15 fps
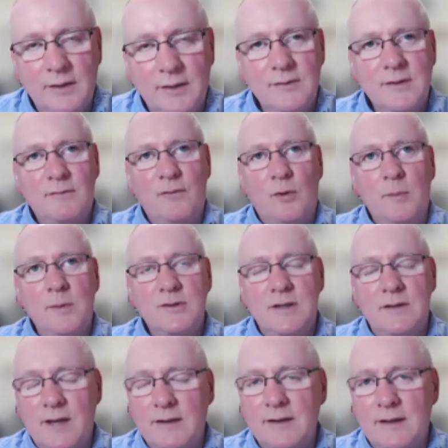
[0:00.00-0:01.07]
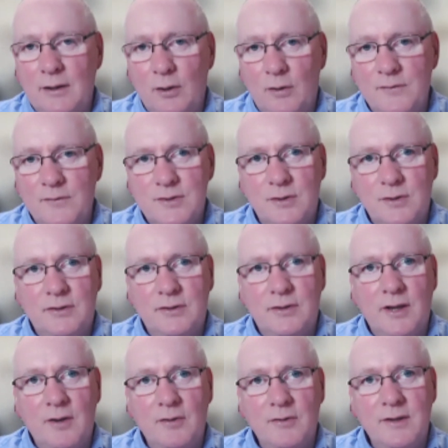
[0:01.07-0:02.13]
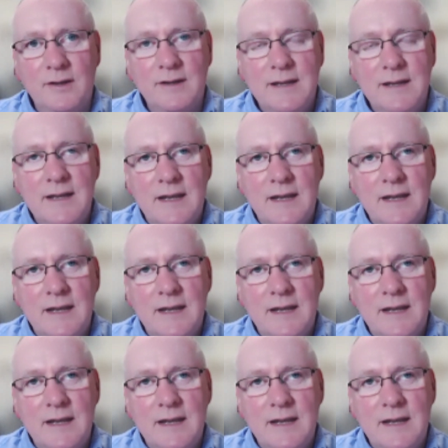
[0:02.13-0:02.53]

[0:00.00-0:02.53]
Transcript: who the former chief technical officer at Toyota,